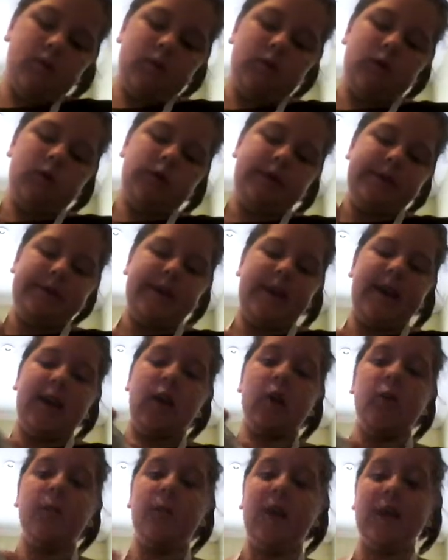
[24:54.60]
because they're
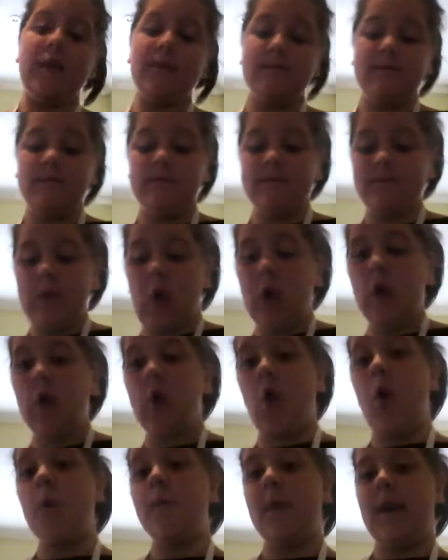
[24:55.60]
yummy.
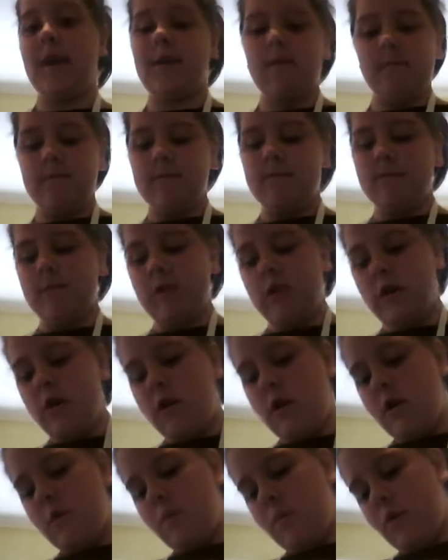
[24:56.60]

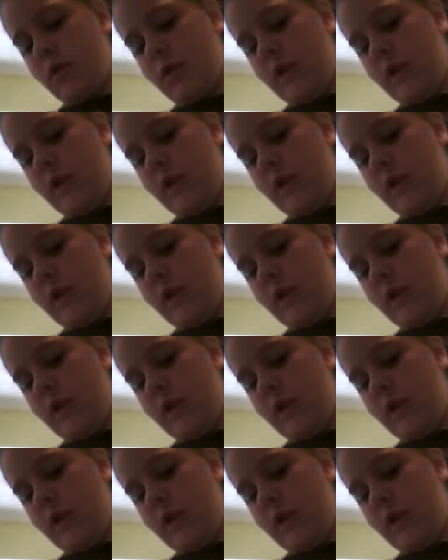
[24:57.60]
Put